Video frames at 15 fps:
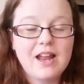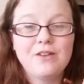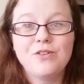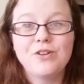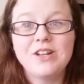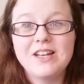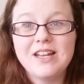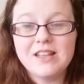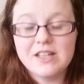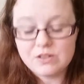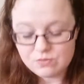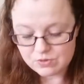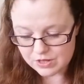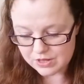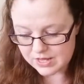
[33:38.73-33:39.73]
I've only knit
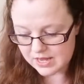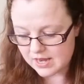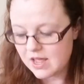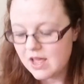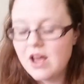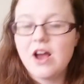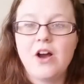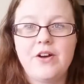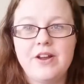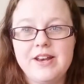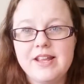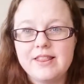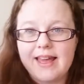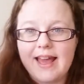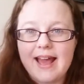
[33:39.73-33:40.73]
this one thing. Oh, I
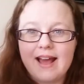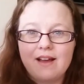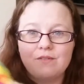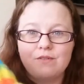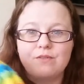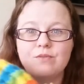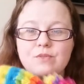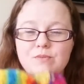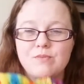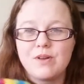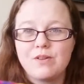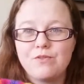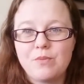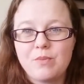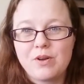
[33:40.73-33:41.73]
knit the hat with
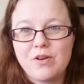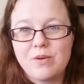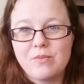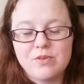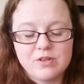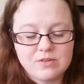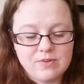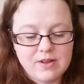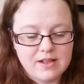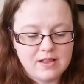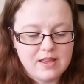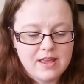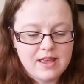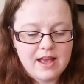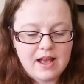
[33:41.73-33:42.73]
for my grandma as
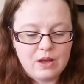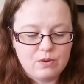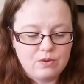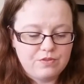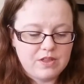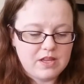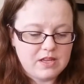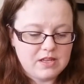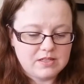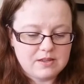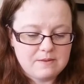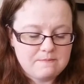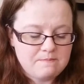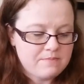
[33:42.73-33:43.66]
well out of these.